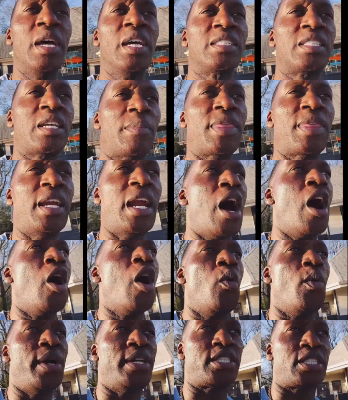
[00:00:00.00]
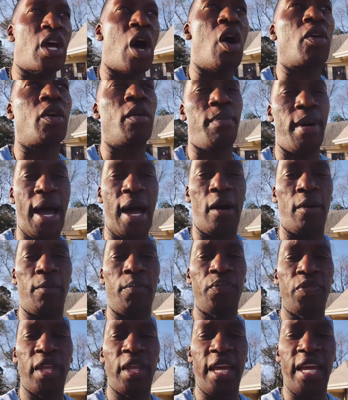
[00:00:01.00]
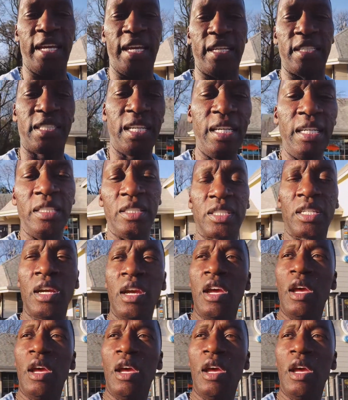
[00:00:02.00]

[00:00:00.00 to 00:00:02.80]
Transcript: something I always talk about and teach,